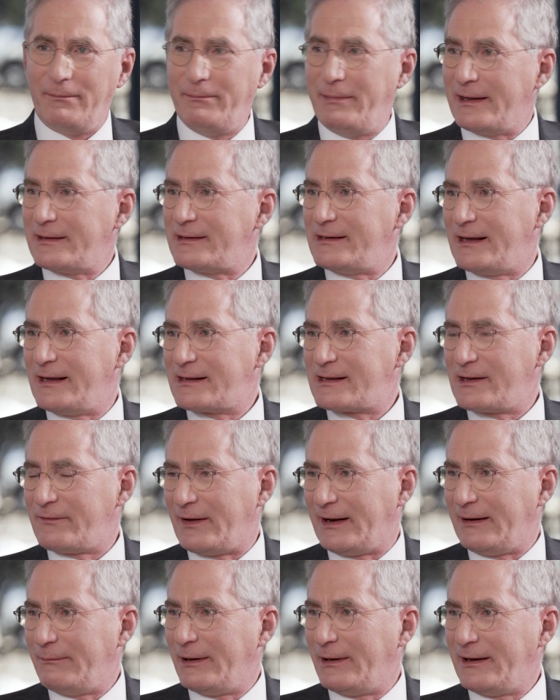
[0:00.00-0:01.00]
business, if
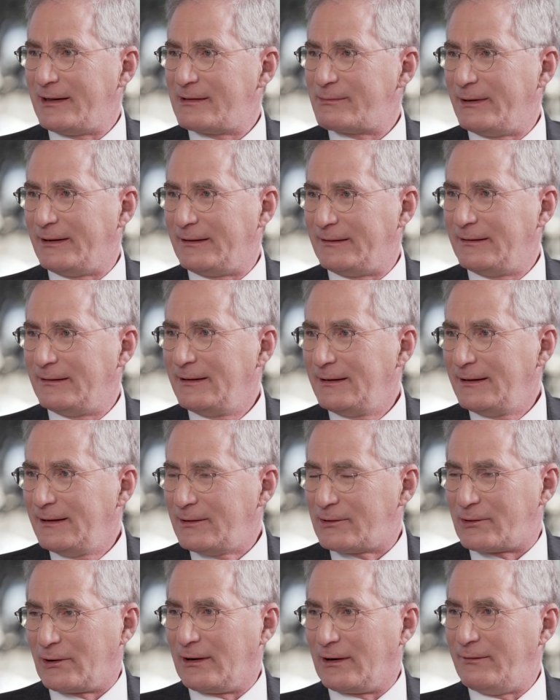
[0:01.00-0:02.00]
anybody's been
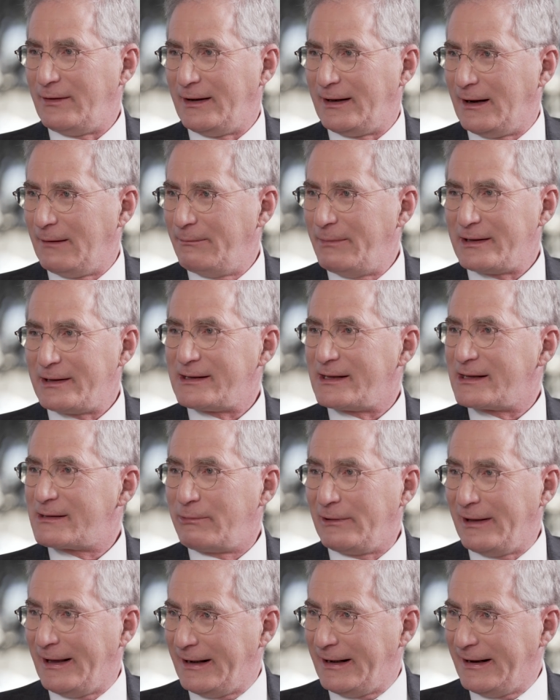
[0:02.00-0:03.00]
sort of in a business
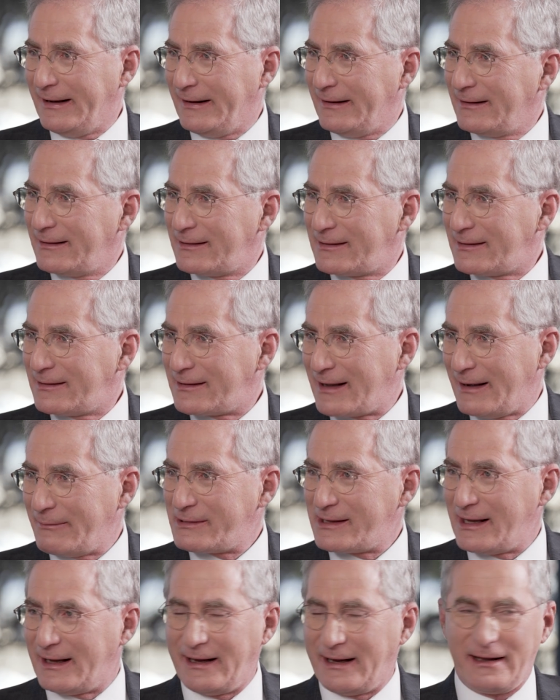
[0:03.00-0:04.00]
planning type
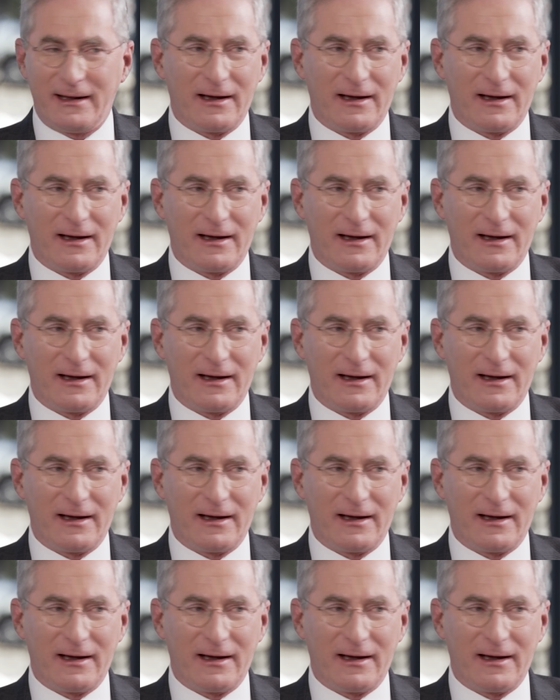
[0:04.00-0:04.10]
setting,